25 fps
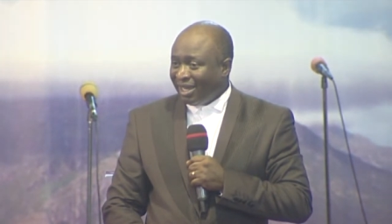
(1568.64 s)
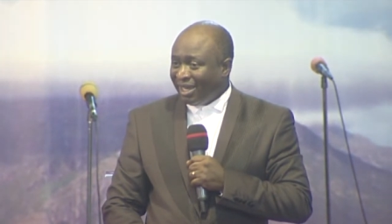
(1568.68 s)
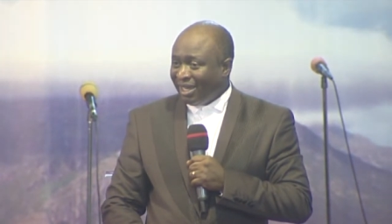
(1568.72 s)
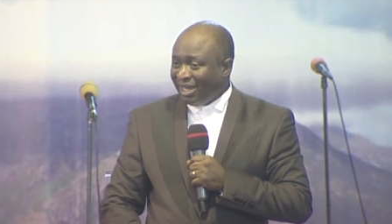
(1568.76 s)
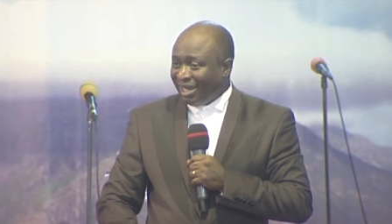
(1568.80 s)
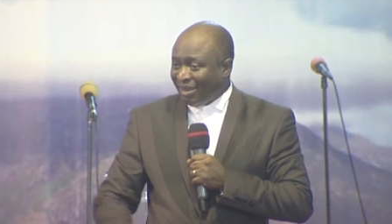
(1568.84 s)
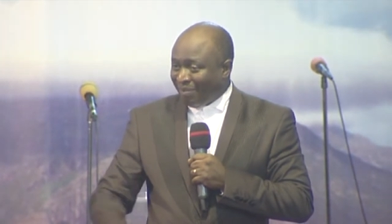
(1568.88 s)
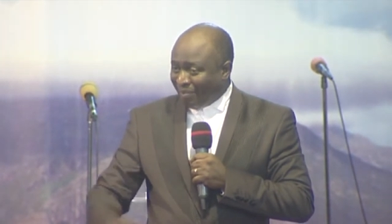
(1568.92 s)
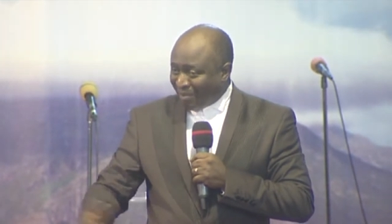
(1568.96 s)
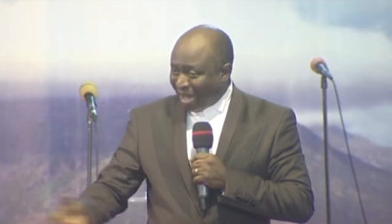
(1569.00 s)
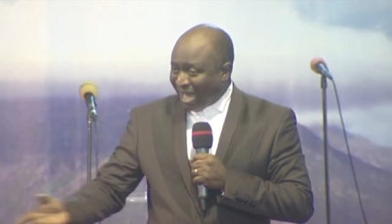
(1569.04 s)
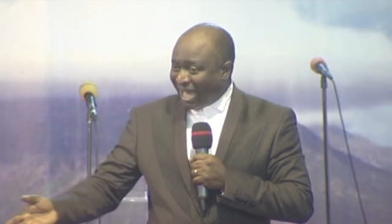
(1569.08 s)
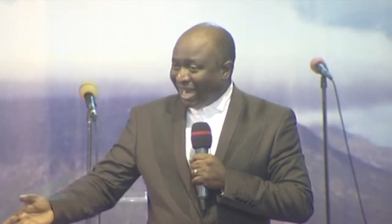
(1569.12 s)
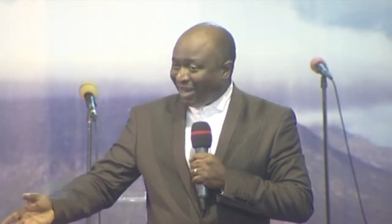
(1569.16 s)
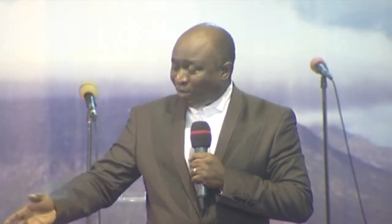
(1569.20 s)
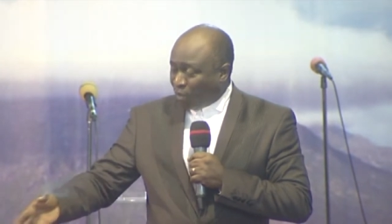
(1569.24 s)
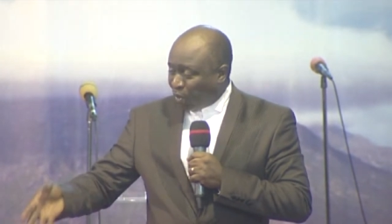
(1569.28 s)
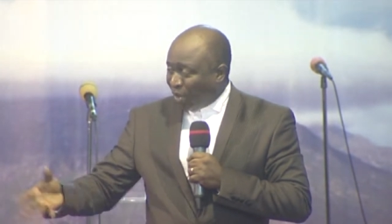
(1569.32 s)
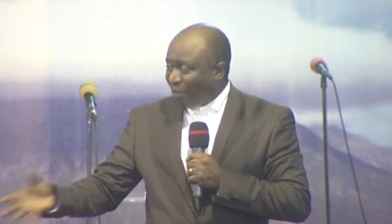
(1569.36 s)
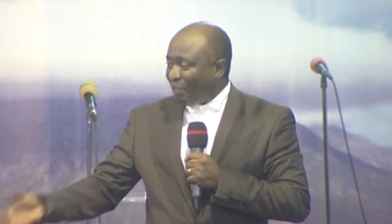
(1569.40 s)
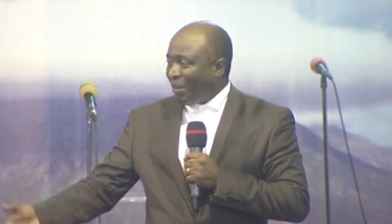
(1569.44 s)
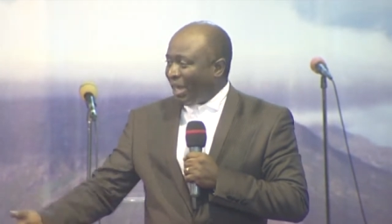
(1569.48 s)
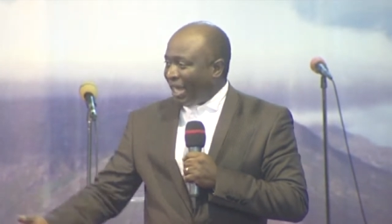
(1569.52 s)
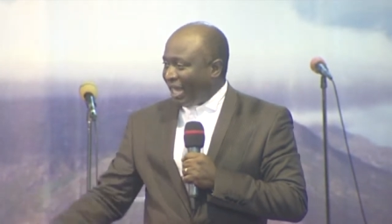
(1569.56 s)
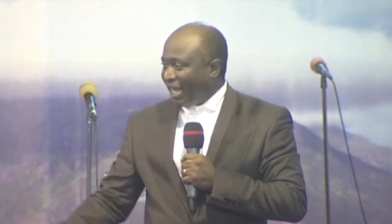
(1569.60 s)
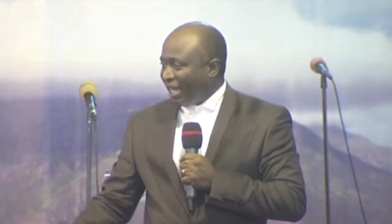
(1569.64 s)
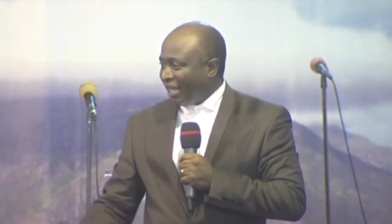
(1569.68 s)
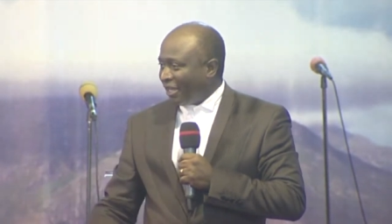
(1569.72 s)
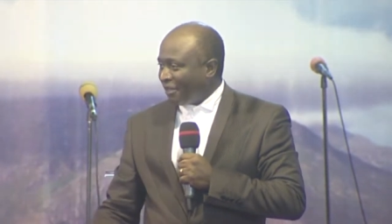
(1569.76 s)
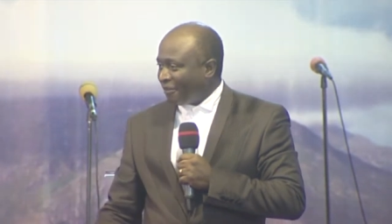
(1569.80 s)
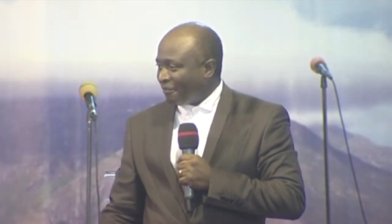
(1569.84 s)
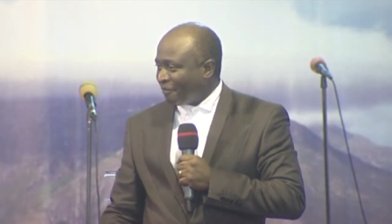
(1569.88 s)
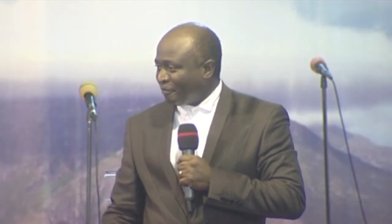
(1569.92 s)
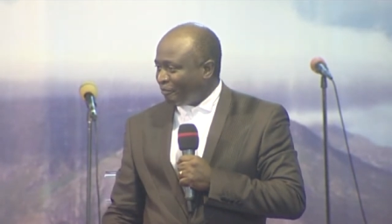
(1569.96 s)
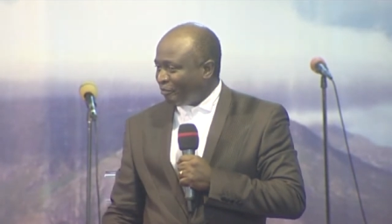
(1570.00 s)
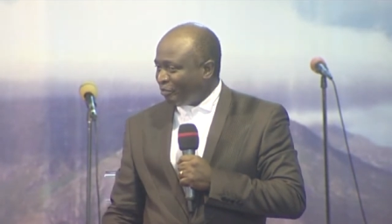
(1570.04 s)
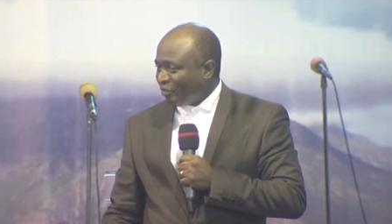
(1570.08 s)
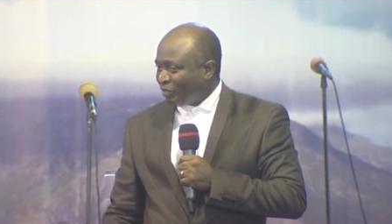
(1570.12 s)
the man will pay.
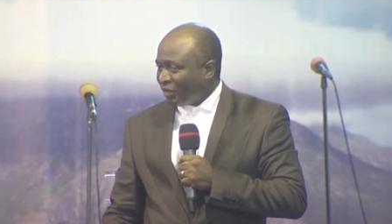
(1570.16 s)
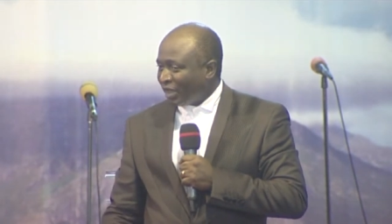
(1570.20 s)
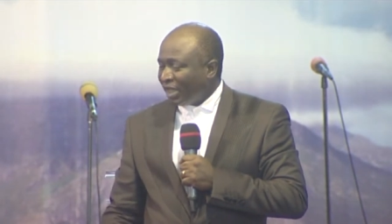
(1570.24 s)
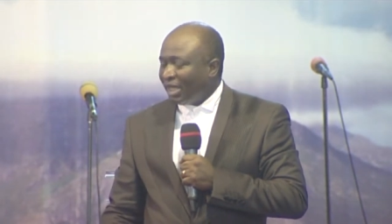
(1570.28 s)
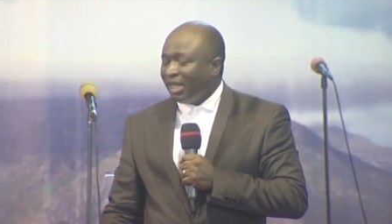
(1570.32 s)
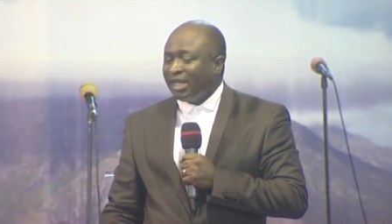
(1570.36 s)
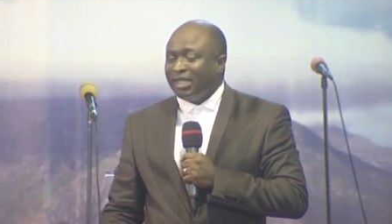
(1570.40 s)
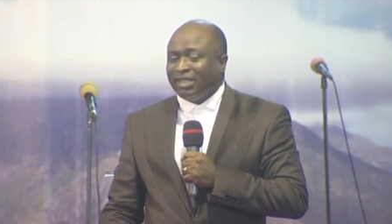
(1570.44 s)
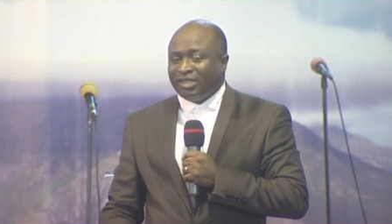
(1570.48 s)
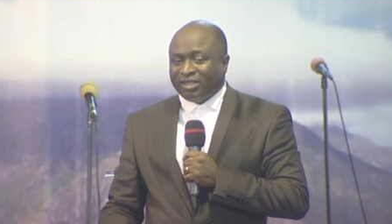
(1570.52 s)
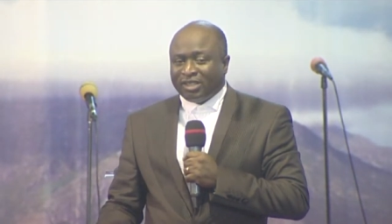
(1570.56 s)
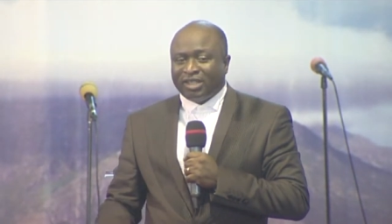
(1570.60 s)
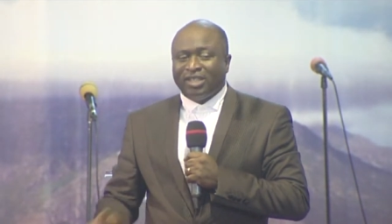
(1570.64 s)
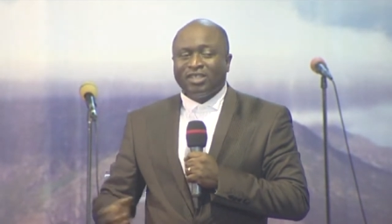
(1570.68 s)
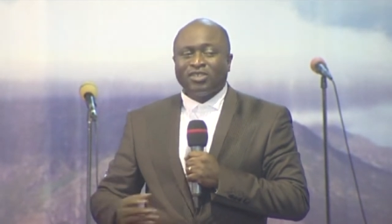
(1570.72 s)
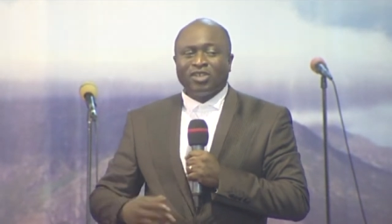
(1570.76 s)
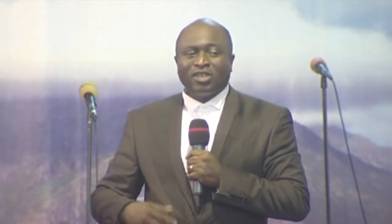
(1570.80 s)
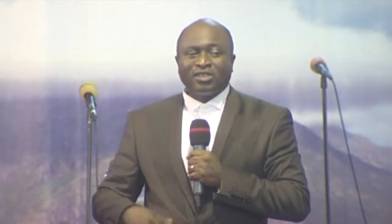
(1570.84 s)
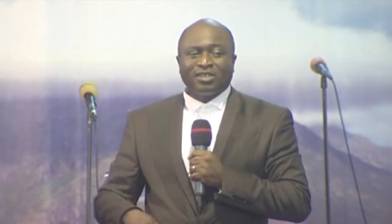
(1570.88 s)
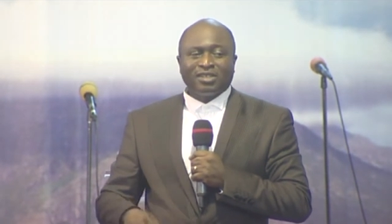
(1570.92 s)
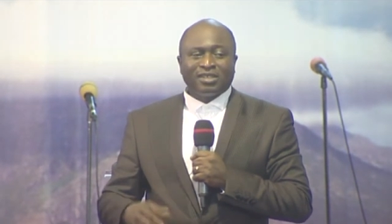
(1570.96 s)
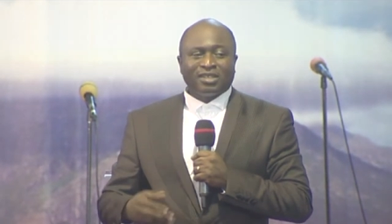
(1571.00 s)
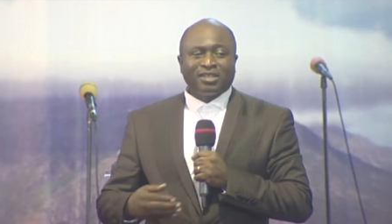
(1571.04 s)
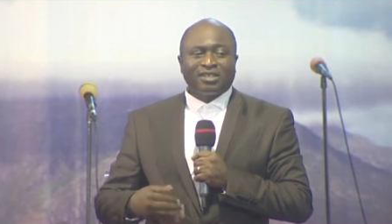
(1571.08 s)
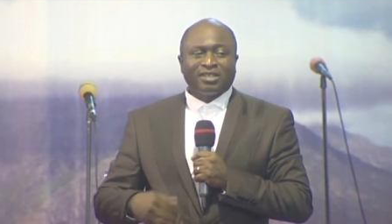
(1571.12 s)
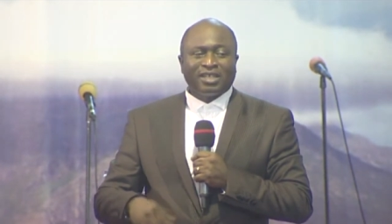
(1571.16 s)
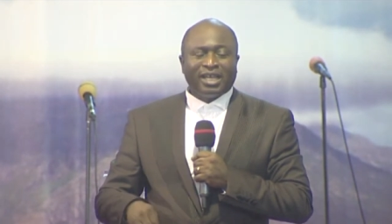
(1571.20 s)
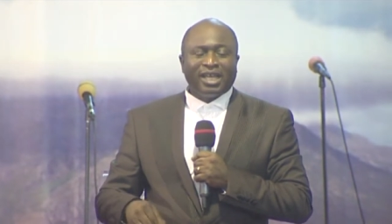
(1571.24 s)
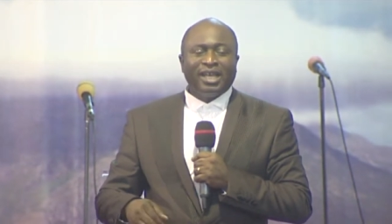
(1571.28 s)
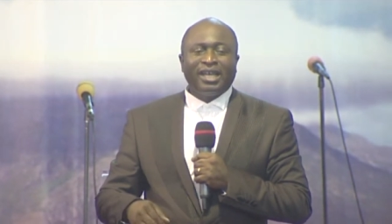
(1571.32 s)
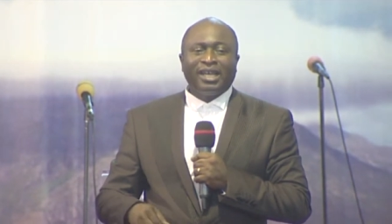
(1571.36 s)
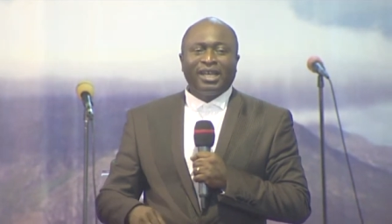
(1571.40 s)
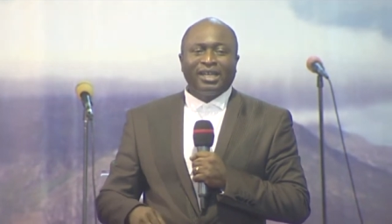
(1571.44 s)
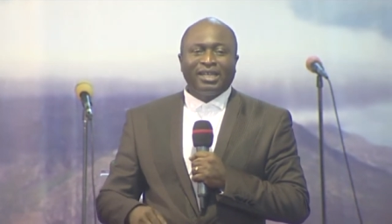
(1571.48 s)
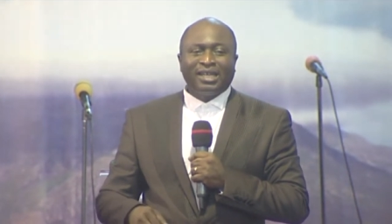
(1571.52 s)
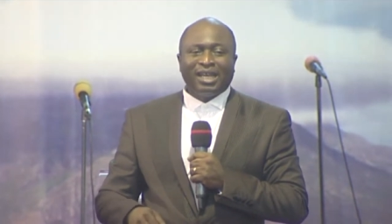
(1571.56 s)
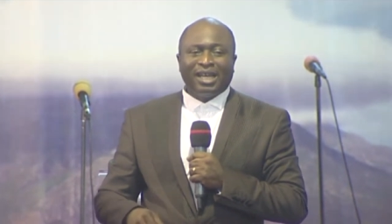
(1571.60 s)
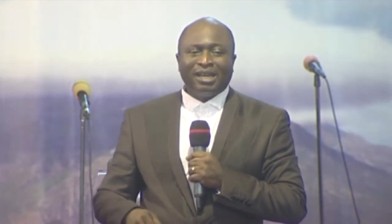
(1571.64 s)
Jesus is
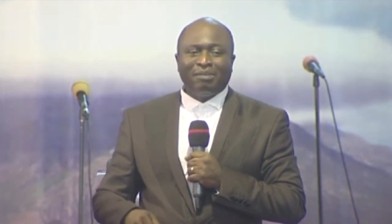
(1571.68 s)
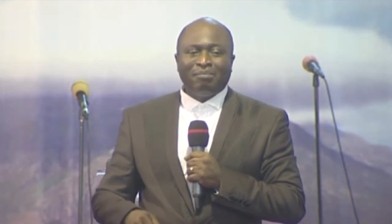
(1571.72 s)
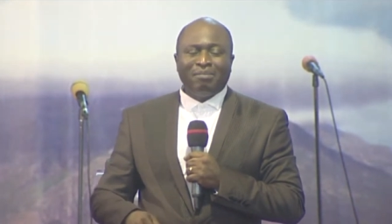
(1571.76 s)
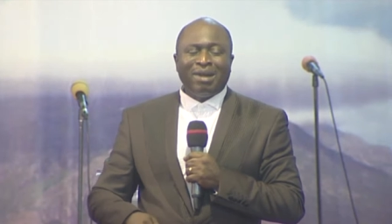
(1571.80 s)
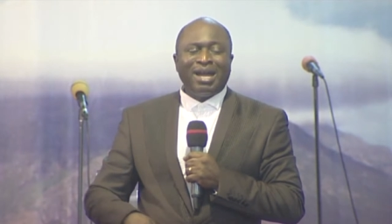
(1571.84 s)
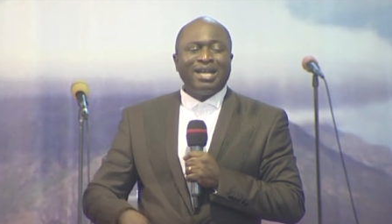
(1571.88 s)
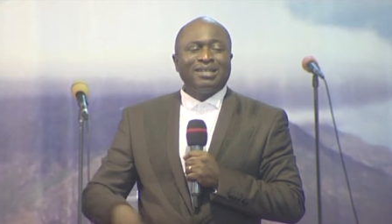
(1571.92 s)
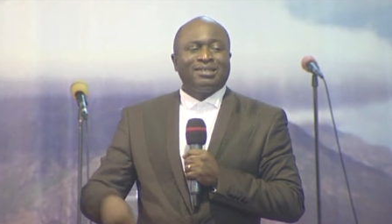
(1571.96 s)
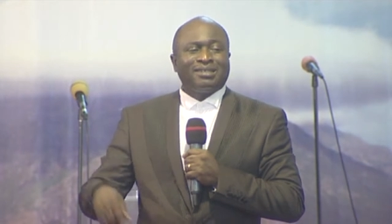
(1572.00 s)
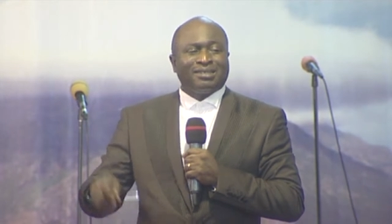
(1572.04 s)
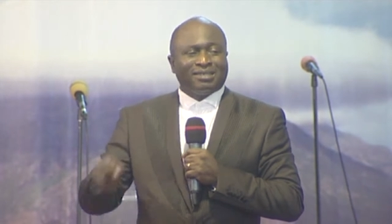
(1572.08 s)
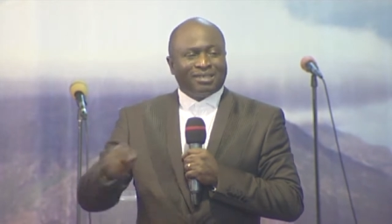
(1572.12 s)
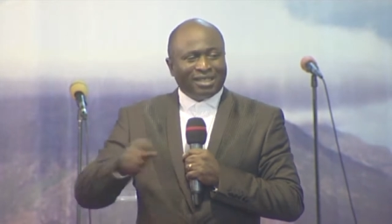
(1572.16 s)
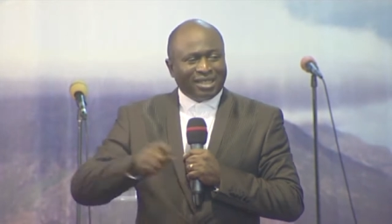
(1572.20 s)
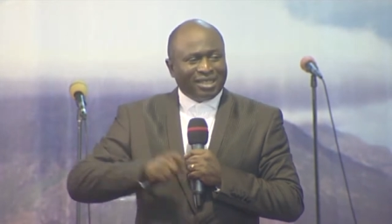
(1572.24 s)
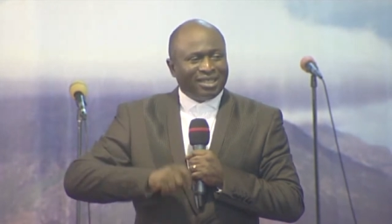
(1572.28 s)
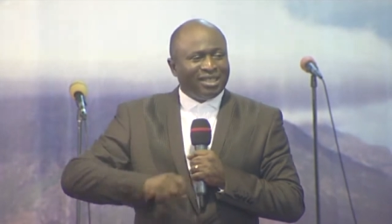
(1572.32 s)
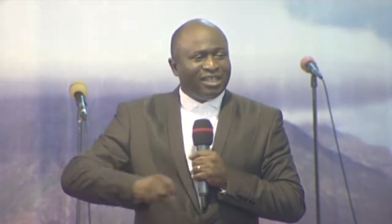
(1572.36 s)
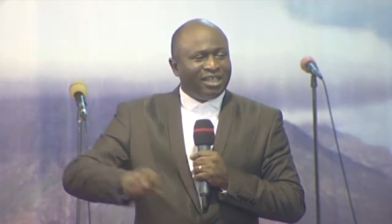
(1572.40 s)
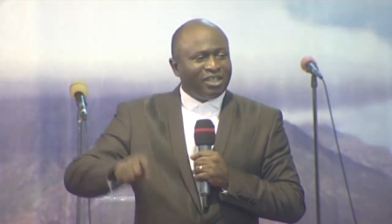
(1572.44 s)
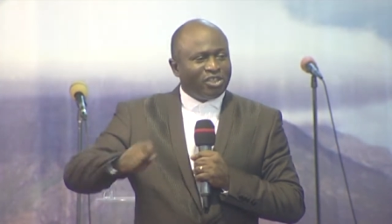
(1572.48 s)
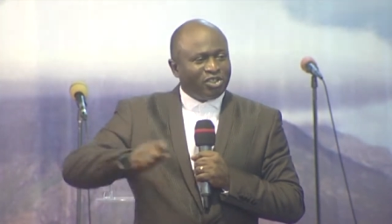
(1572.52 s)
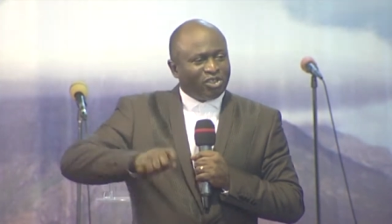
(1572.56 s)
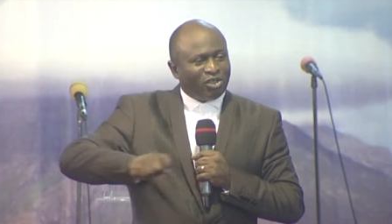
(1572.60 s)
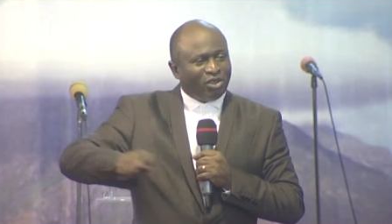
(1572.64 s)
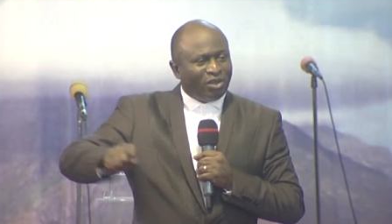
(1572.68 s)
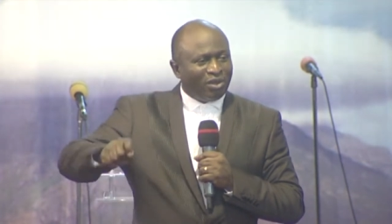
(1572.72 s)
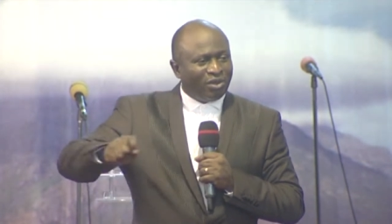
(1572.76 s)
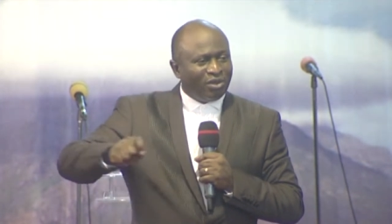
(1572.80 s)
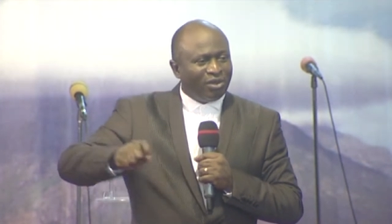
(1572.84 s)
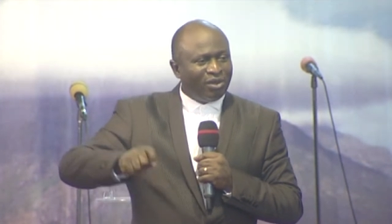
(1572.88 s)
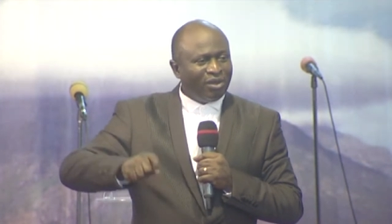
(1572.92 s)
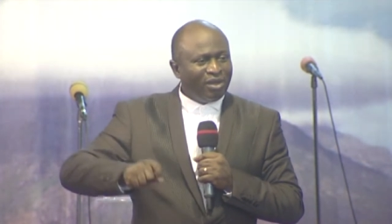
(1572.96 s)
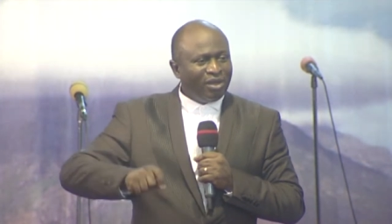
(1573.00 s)
saying that my signature